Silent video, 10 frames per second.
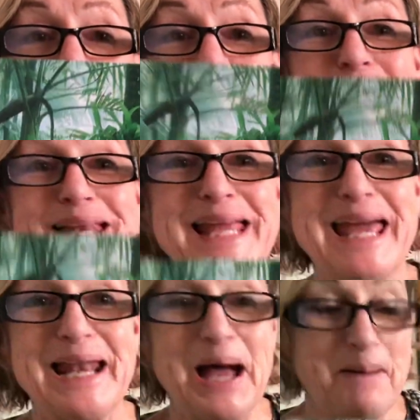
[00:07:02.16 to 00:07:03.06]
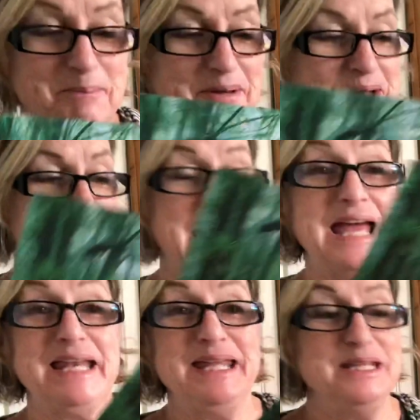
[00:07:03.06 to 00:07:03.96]
are going to get up,
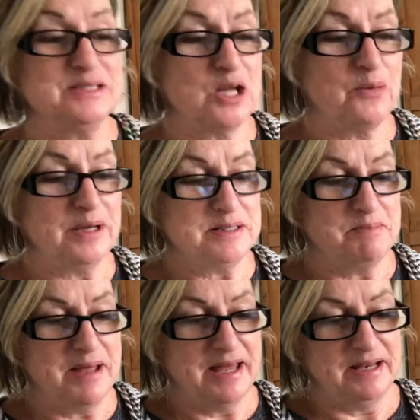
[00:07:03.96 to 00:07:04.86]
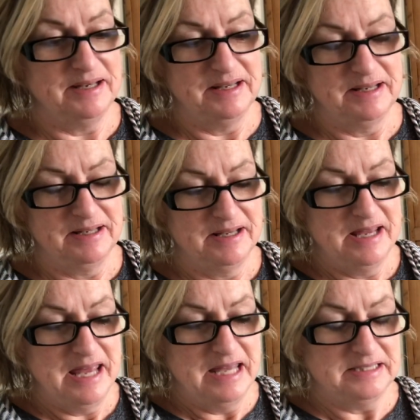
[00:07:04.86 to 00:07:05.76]
and he's going to bed.
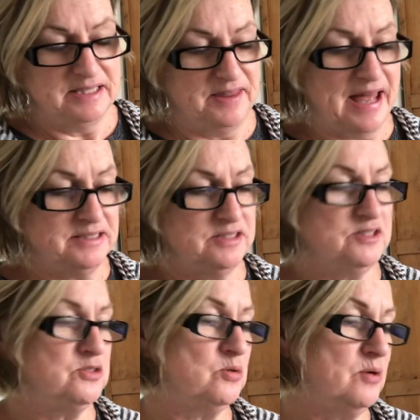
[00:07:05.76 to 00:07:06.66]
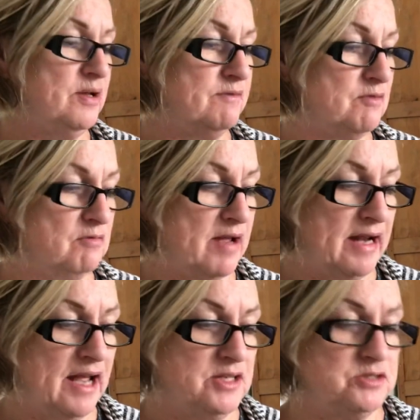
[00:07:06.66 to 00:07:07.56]
So that's the story of the
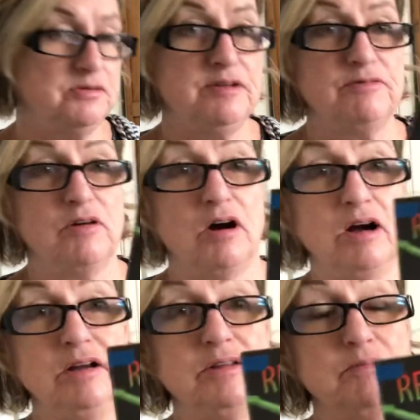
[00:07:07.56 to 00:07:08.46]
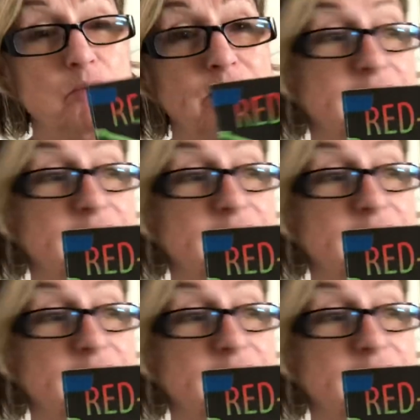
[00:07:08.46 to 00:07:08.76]
red-eyed tree frog, the one